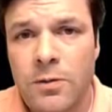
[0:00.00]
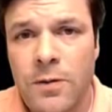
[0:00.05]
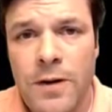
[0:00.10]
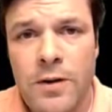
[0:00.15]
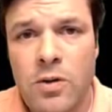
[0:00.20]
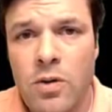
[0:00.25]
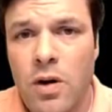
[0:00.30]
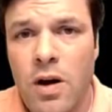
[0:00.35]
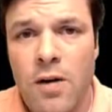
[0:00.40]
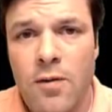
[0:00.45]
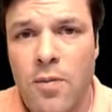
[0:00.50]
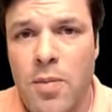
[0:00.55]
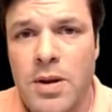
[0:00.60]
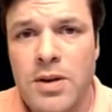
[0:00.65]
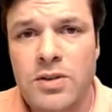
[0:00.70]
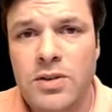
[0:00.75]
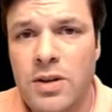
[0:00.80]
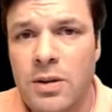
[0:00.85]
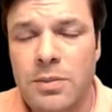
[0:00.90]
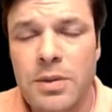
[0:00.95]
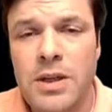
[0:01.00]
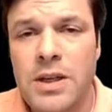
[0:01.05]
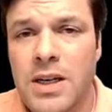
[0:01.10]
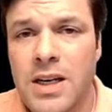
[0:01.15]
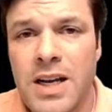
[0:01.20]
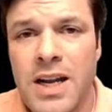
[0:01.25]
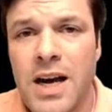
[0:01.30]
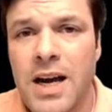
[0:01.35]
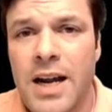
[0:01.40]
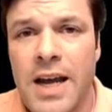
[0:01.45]
The federal government
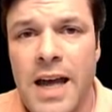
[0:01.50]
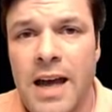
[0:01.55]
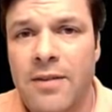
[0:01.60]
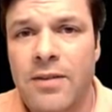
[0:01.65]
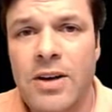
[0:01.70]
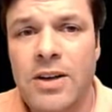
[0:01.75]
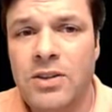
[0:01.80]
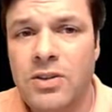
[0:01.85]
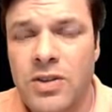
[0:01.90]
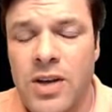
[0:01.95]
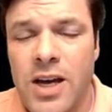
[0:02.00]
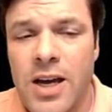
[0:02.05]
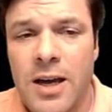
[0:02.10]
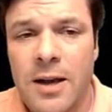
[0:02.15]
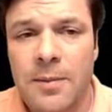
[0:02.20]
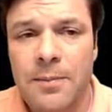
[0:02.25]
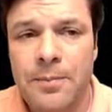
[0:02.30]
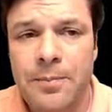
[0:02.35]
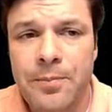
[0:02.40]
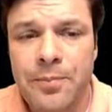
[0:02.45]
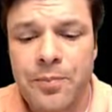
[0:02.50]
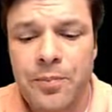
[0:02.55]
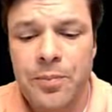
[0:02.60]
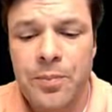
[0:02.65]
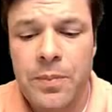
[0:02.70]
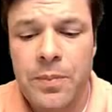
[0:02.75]
simply did not have any say.